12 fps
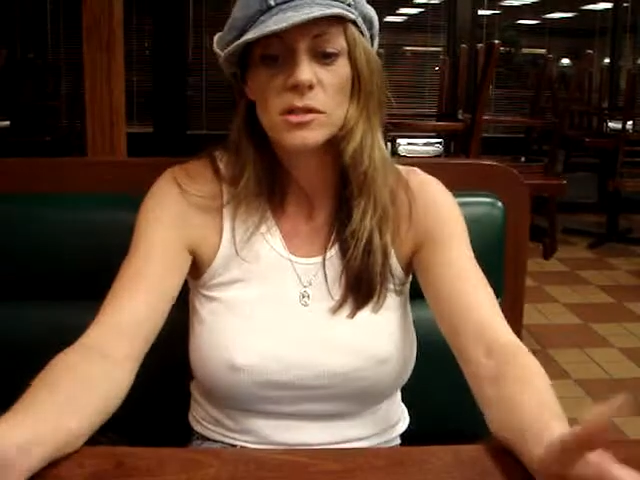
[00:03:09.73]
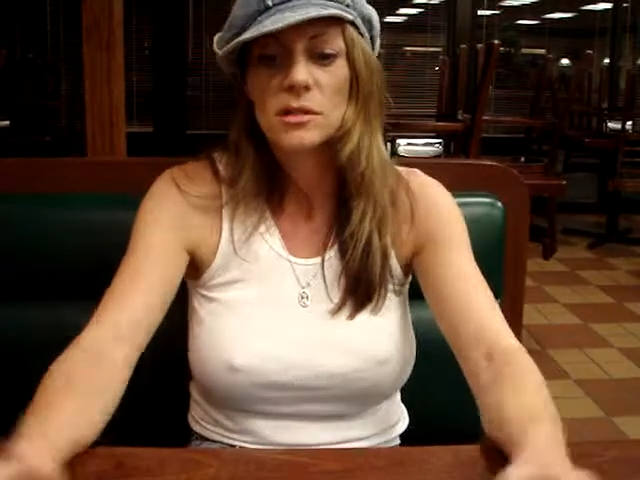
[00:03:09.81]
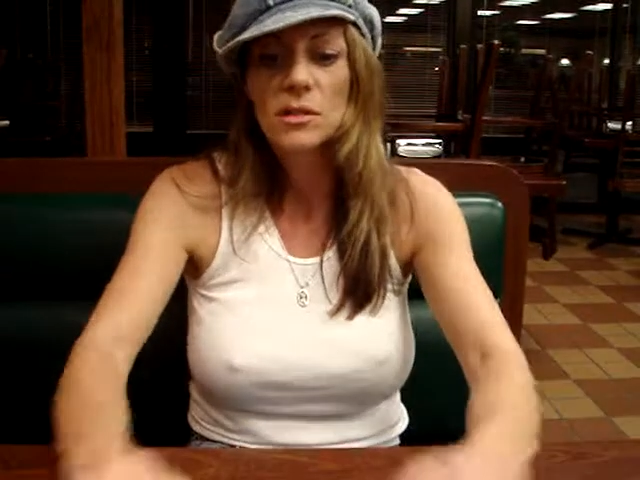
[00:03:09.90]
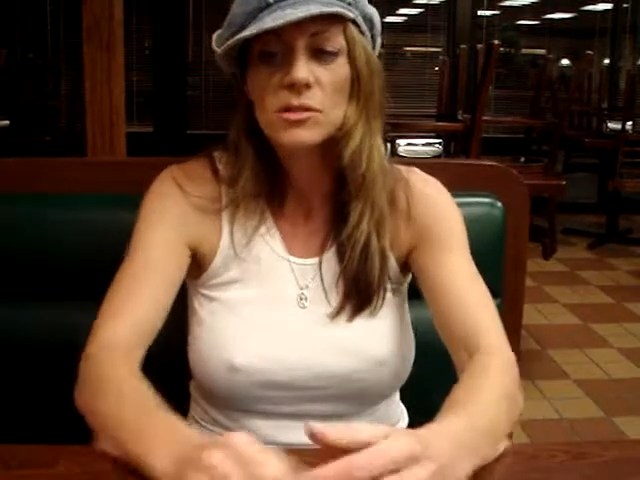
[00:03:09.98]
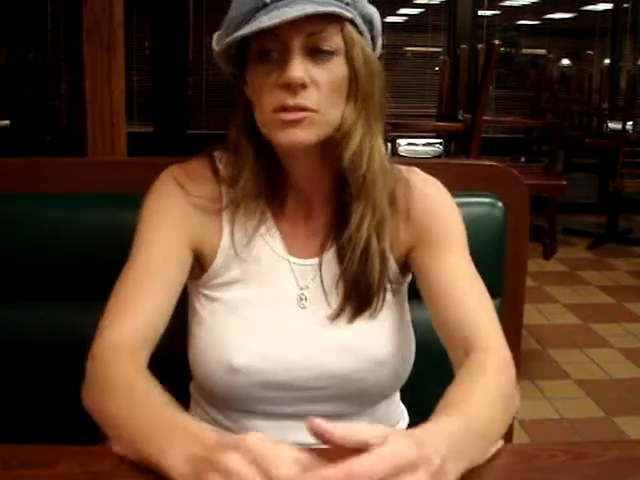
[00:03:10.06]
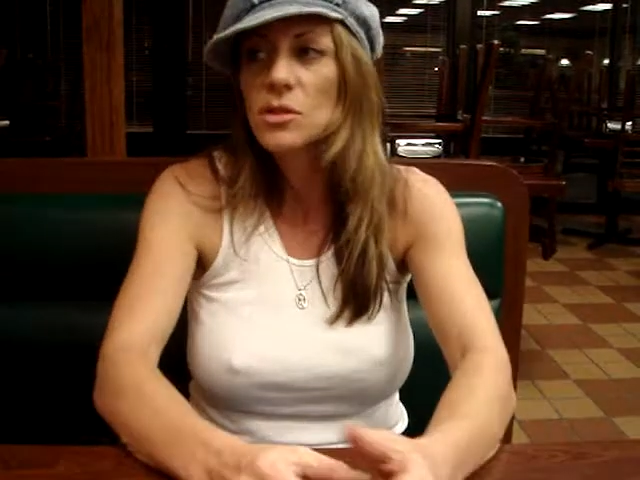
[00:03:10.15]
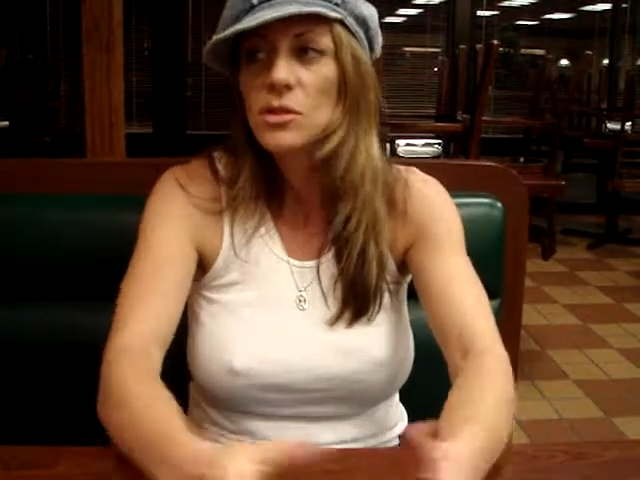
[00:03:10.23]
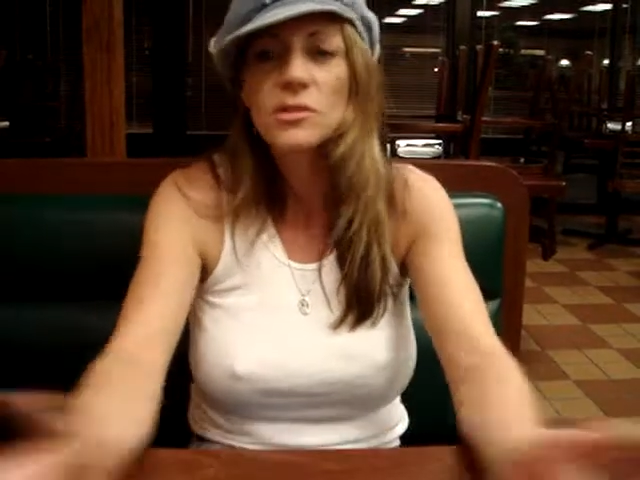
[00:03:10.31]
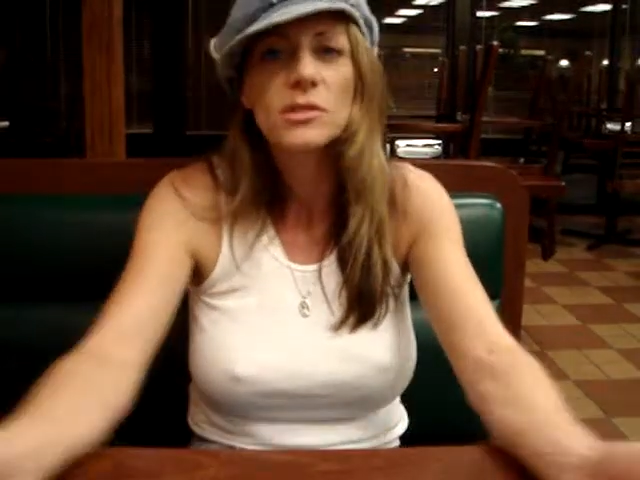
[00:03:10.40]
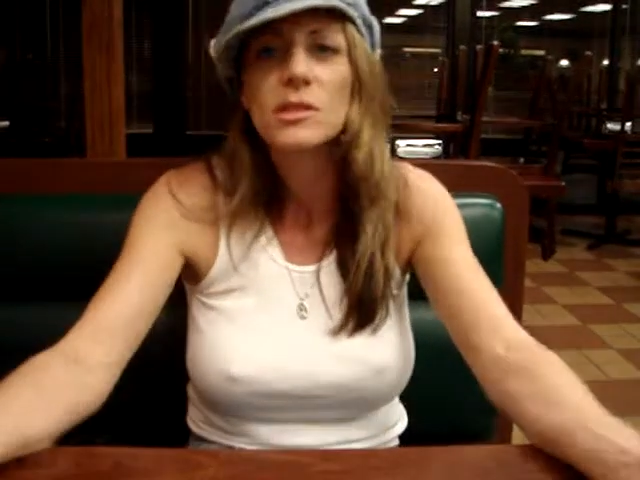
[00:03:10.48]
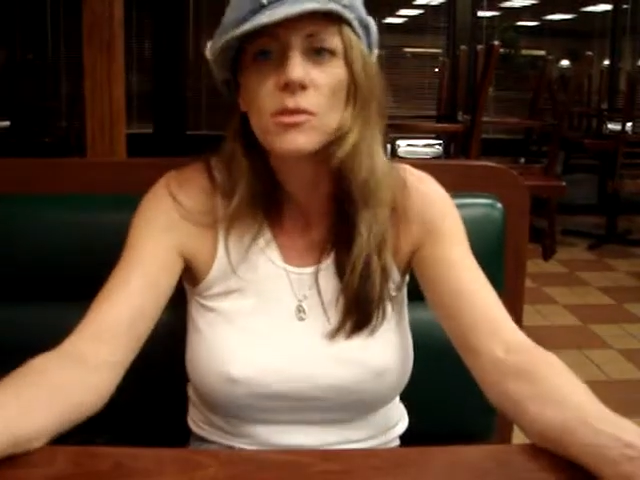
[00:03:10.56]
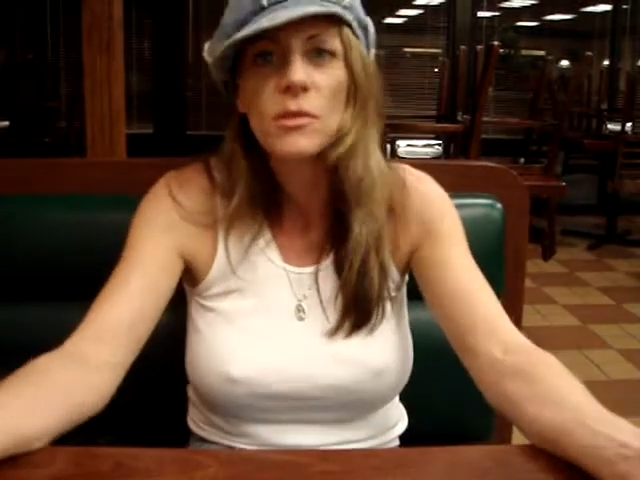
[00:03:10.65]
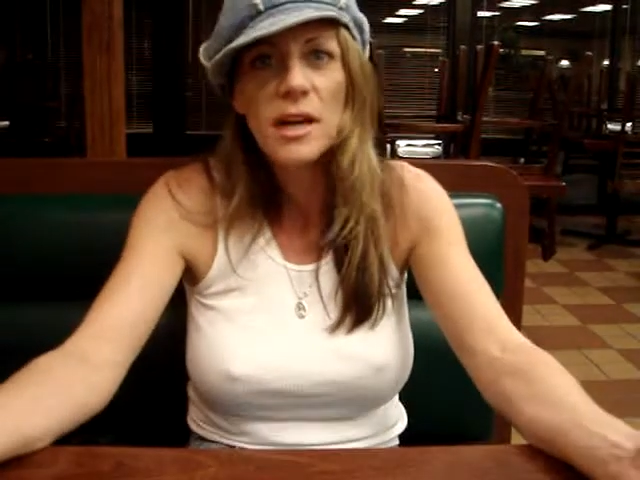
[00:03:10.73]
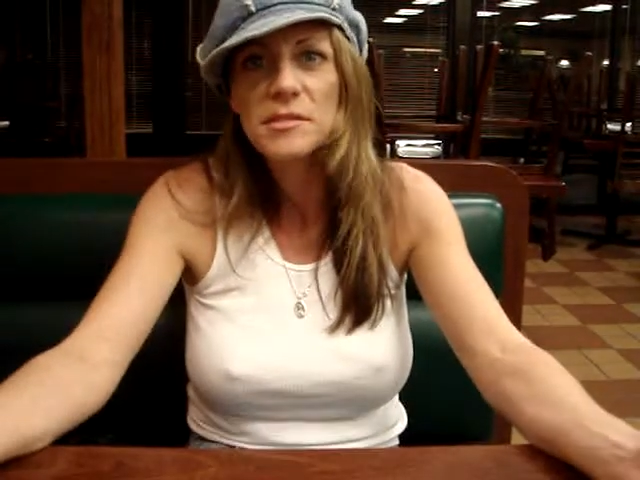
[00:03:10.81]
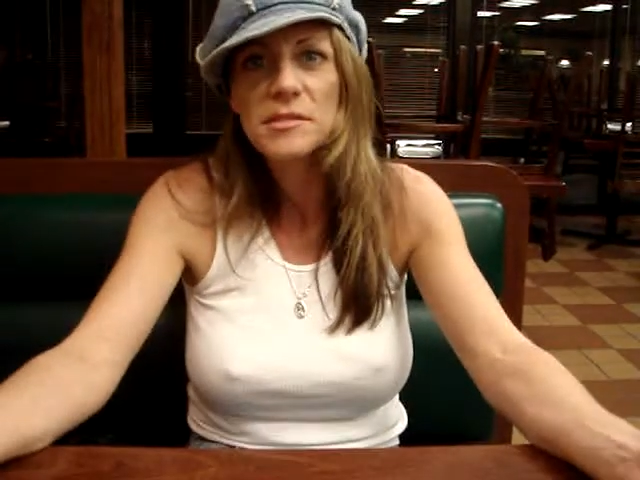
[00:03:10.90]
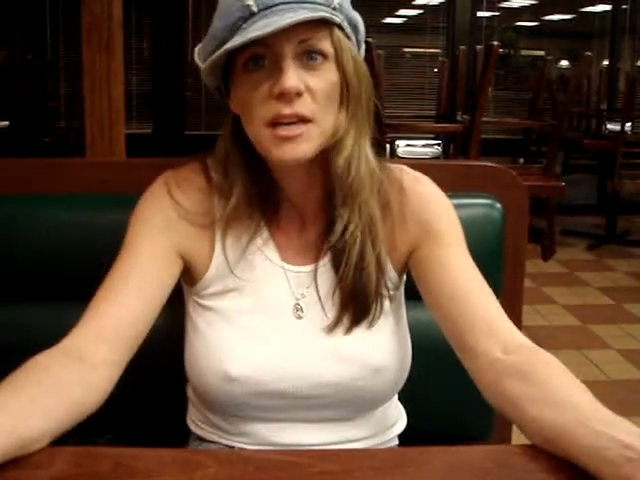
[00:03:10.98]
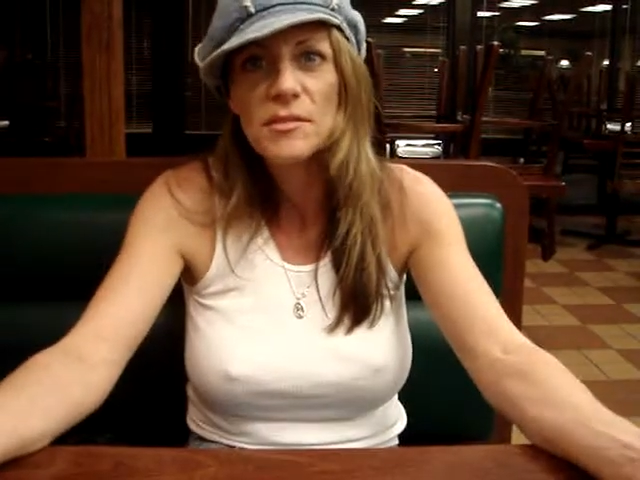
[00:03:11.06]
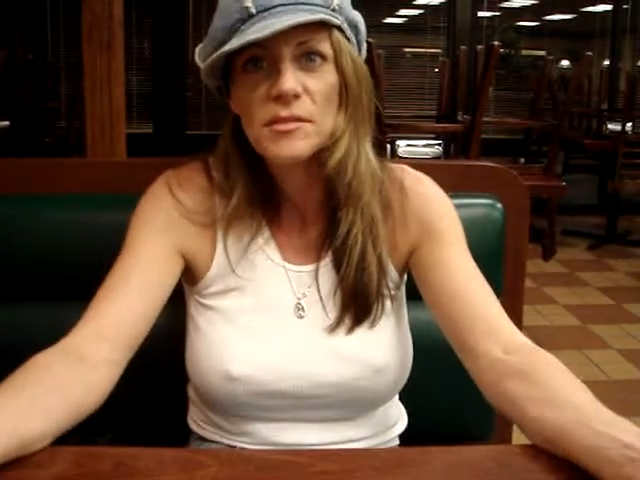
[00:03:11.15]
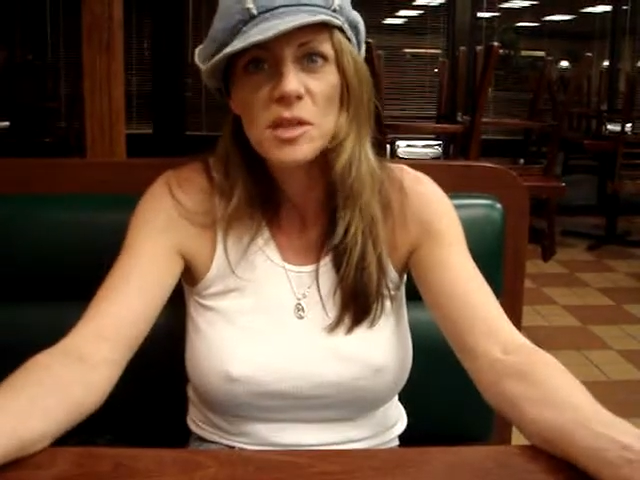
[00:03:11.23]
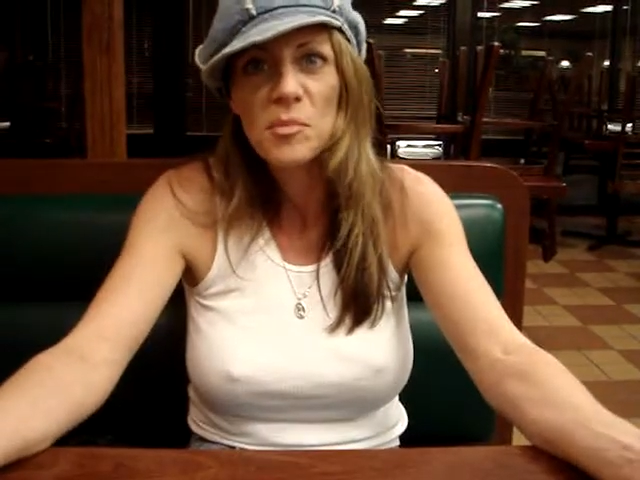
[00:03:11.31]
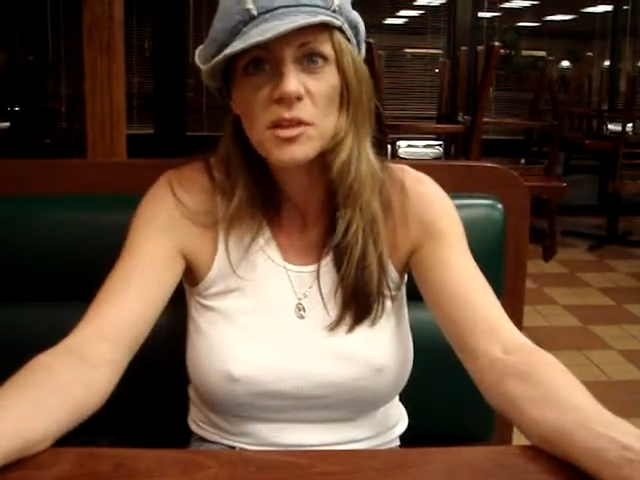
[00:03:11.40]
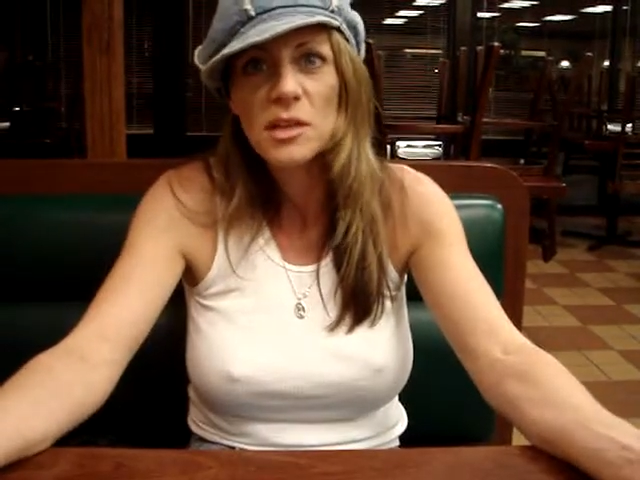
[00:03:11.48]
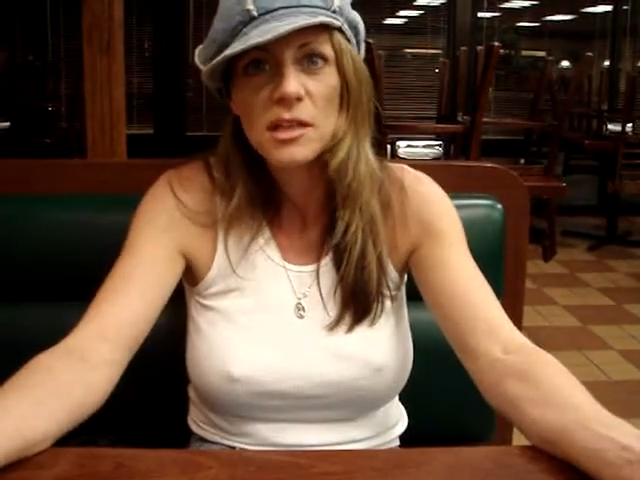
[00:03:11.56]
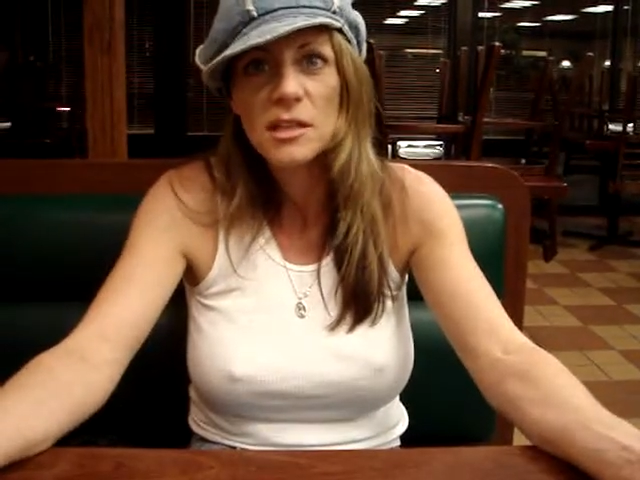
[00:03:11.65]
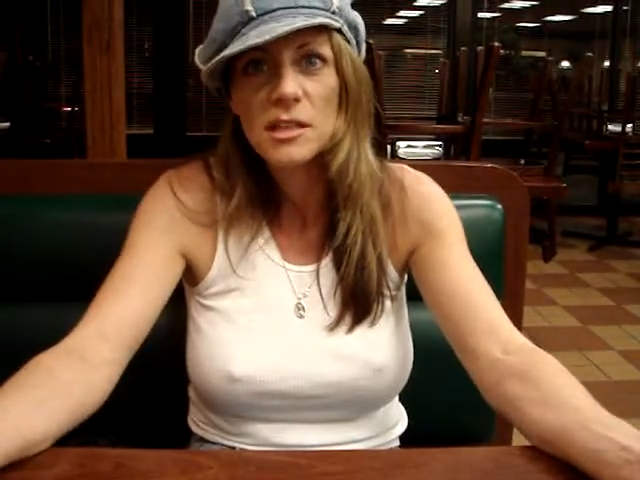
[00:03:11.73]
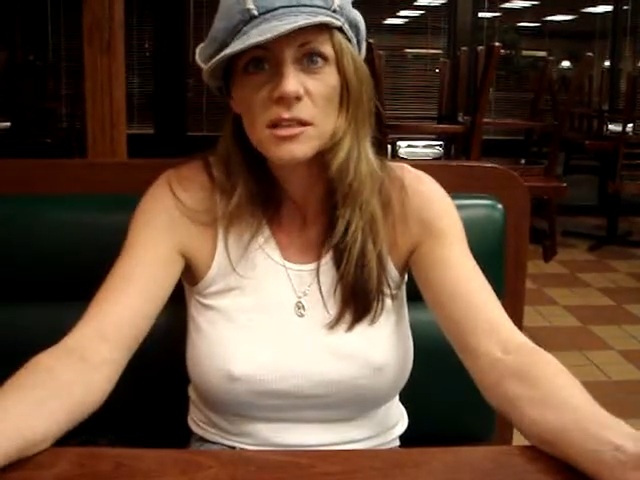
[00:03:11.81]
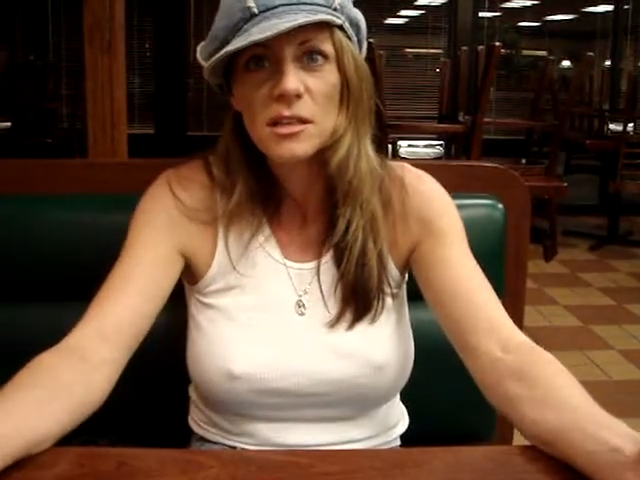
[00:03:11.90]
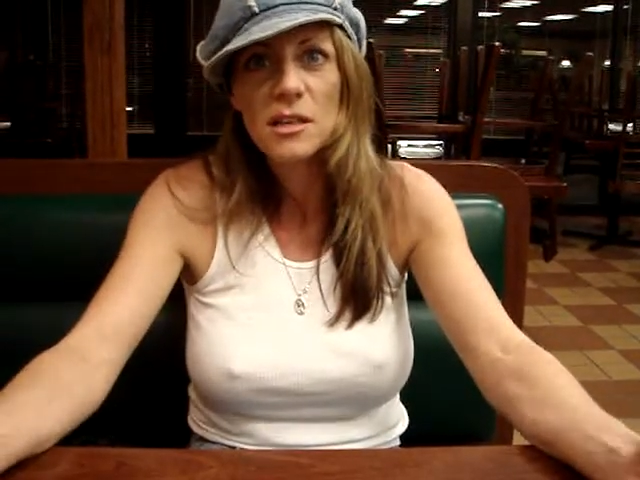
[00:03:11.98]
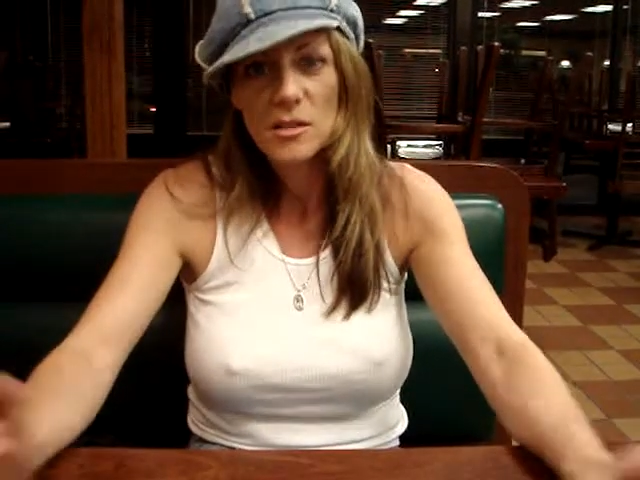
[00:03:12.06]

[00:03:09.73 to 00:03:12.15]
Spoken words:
and those girls don't have to have a separate entity.